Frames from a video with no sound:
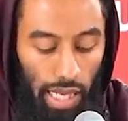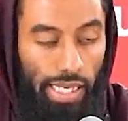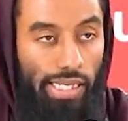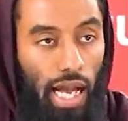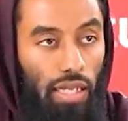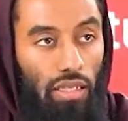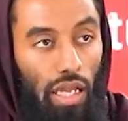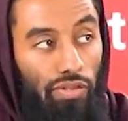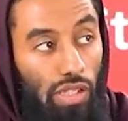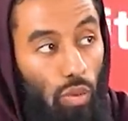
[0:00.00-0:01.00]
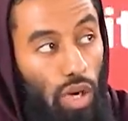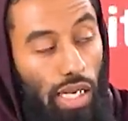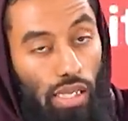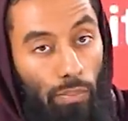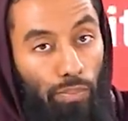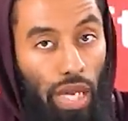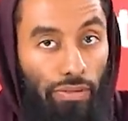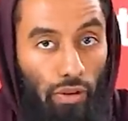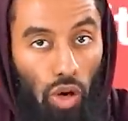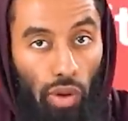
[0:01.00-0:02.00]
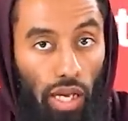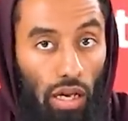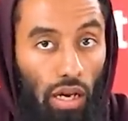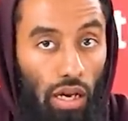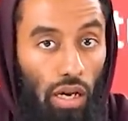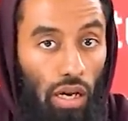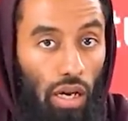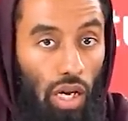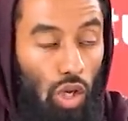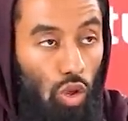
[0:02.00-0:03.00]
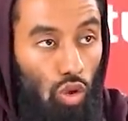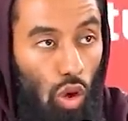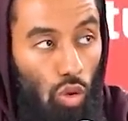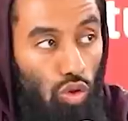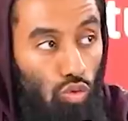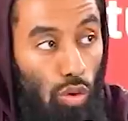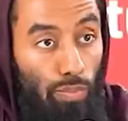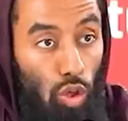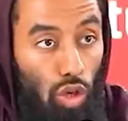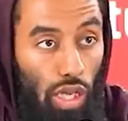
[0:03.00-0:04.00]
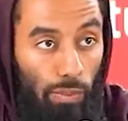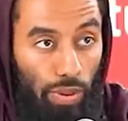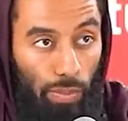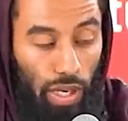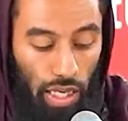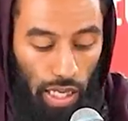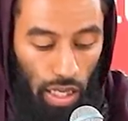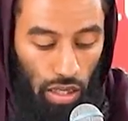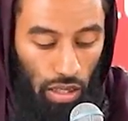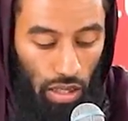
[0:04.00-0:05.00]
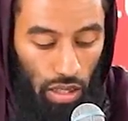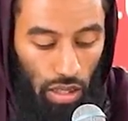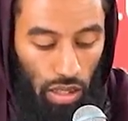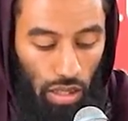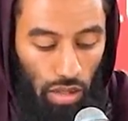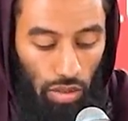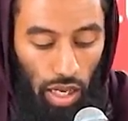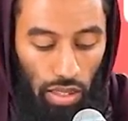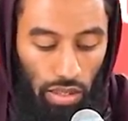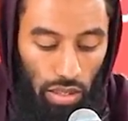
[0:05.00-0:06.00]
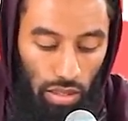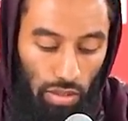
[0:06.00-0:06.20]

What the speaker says: Is that if someone has a big following, you don't rebuke him publicly, right?